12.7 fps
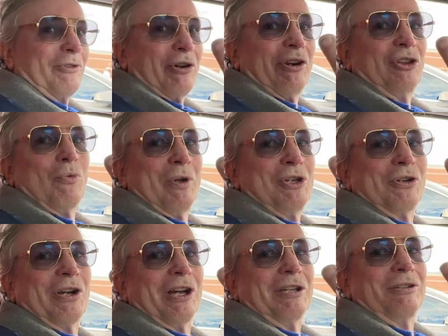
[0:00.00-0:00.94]
During the
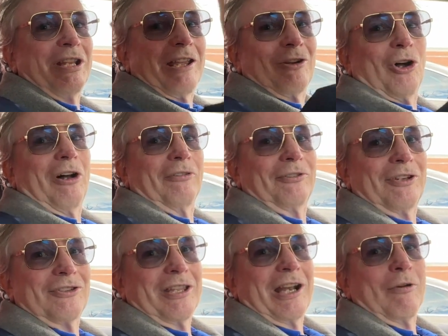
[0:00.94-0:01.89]
winter, I take it off
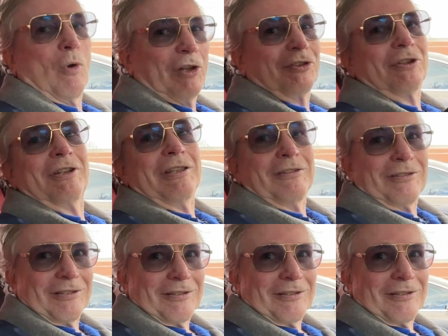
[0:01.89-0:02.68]
because then I want the heat to.